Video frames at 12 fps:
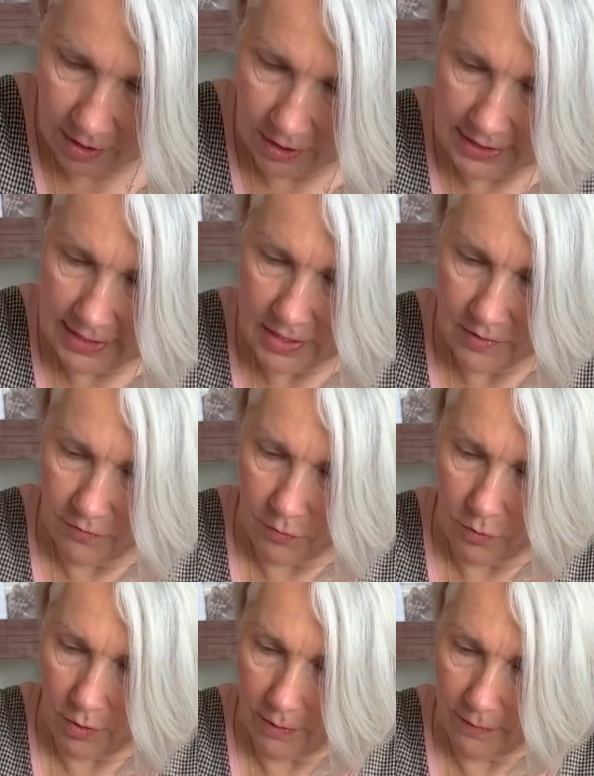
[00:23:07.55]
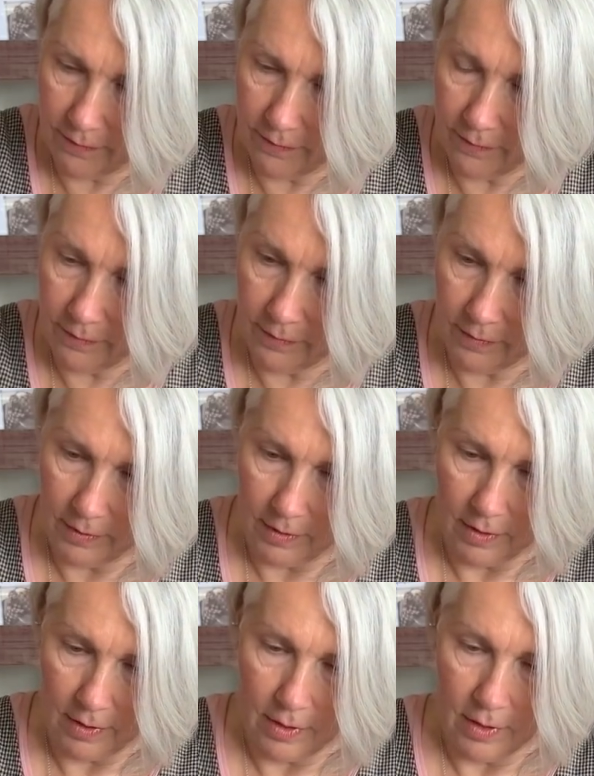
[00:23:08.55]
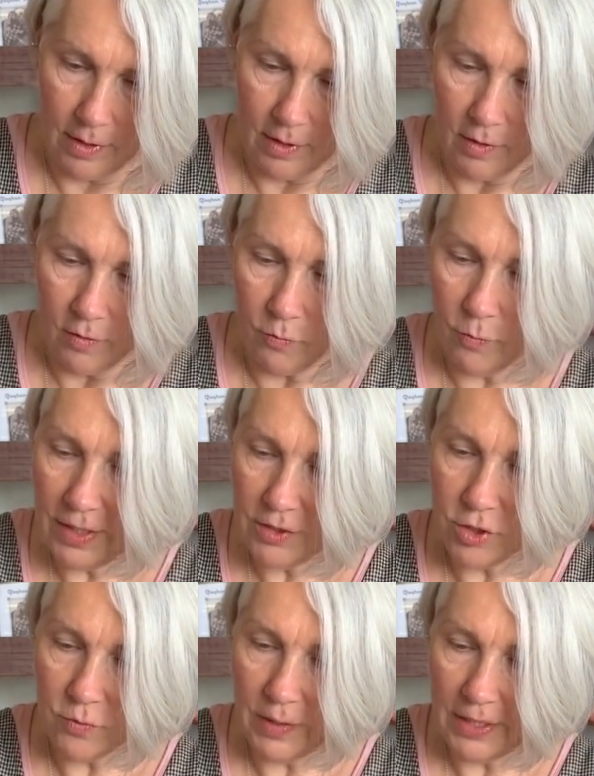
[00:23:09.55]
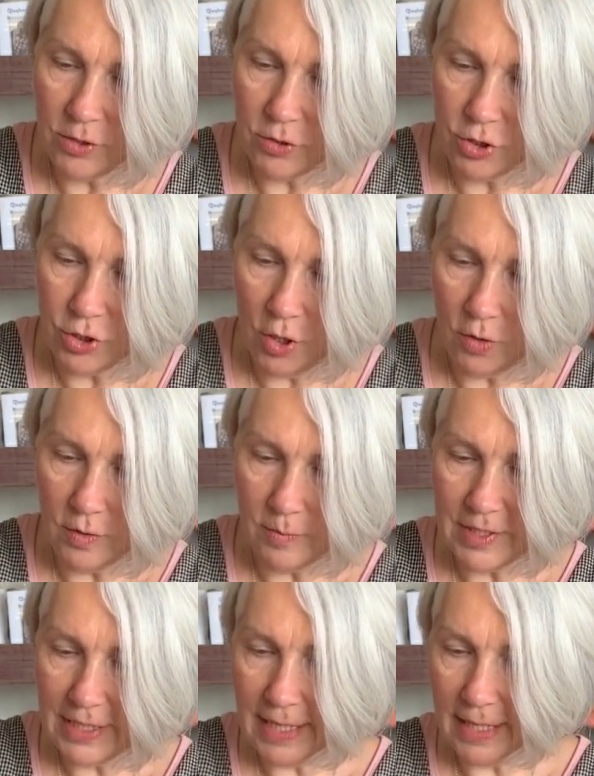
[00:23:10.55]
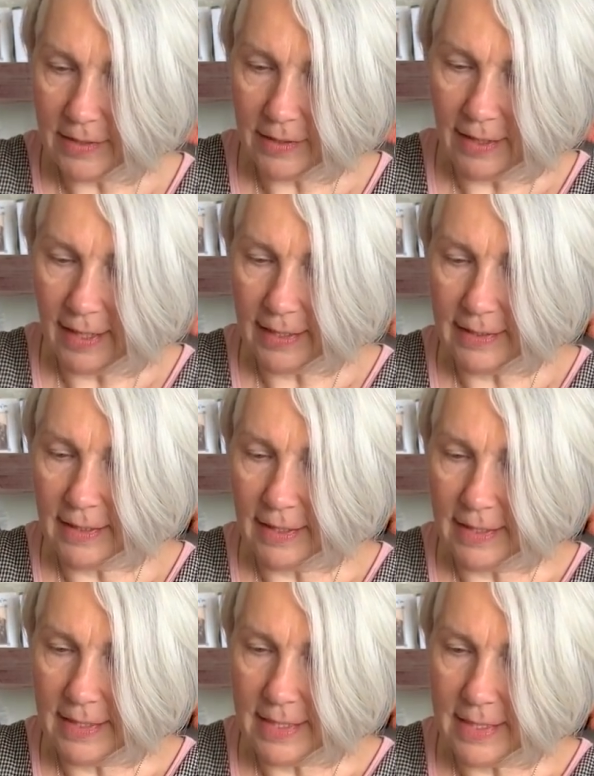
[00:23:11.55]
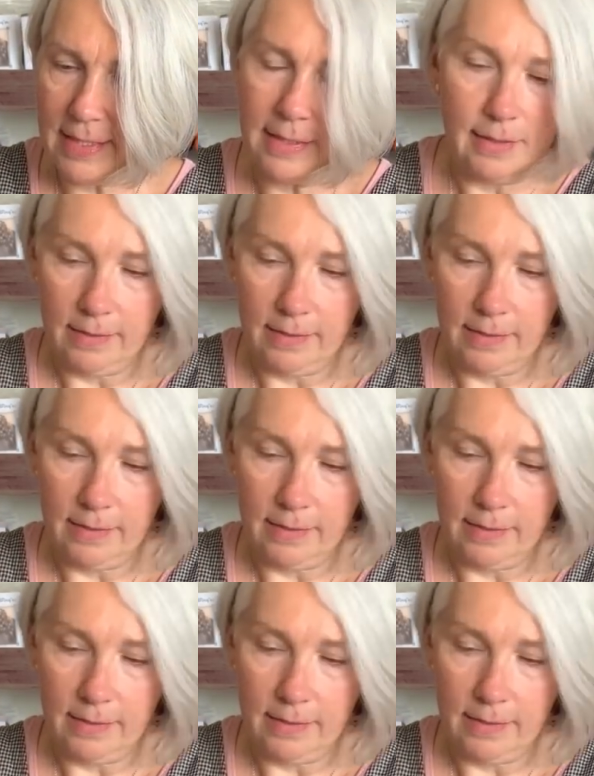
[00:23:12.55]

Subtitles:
are these four, which when you show them together like this,